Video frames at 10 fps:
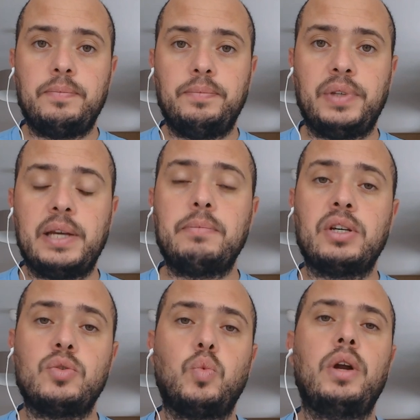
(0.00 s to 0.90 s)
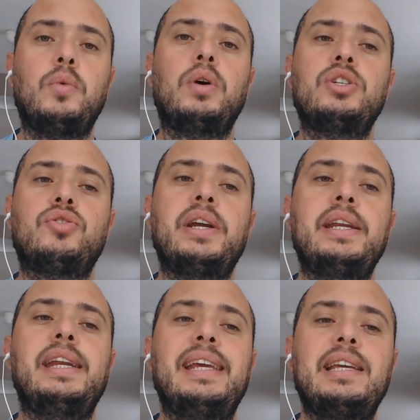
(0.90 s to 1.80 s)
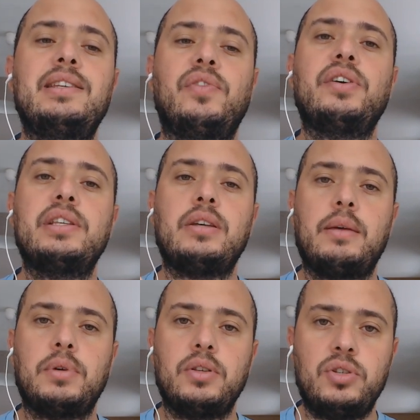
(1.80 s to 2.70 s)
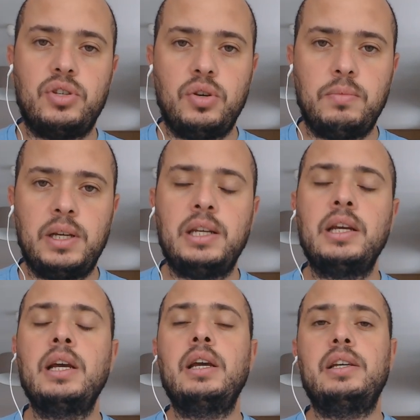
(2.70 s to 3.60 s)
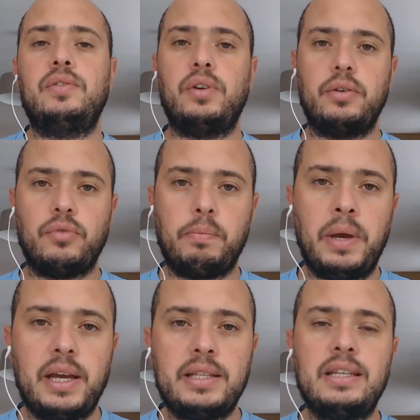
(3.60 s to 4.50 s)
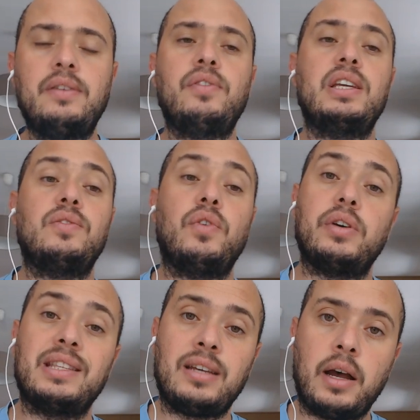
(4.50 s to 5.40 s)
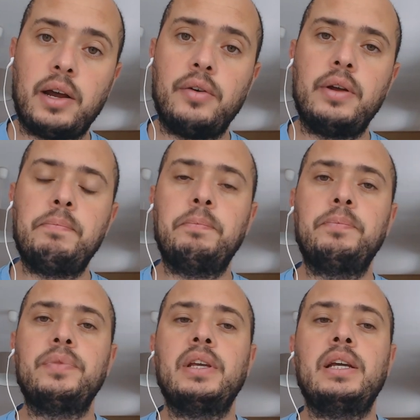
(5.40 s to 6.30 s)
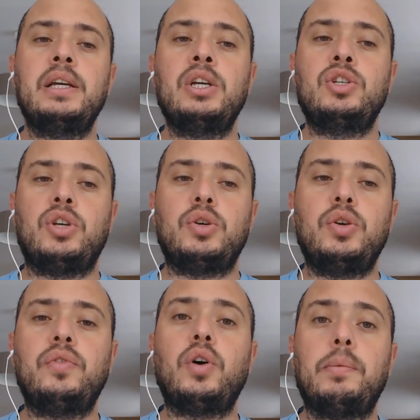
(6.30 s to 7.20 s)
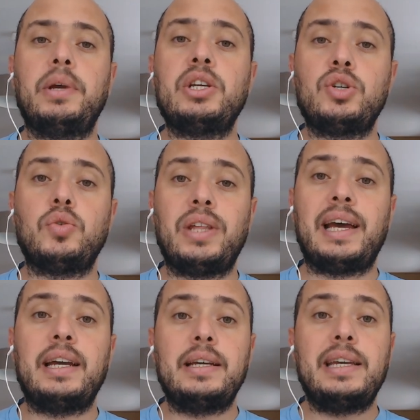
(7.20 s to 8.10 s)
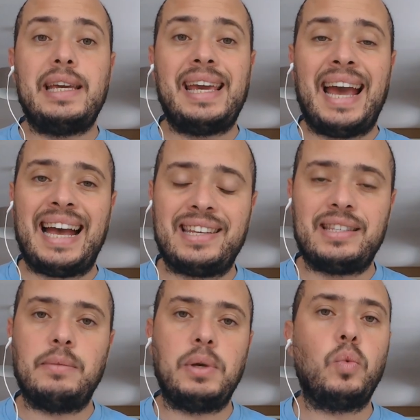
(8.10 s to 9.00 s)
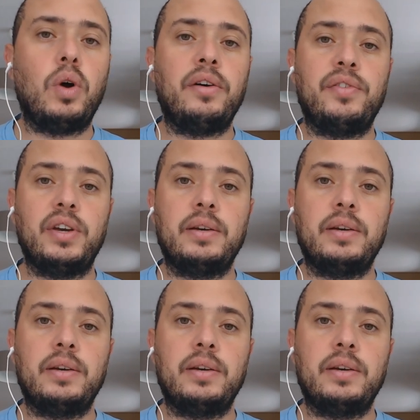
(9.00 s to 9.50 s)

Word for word: Okay, because one-on-one training is very time consuming, it's very repetitive, it's very tiring. So you've got to make sure that it has to be worth it.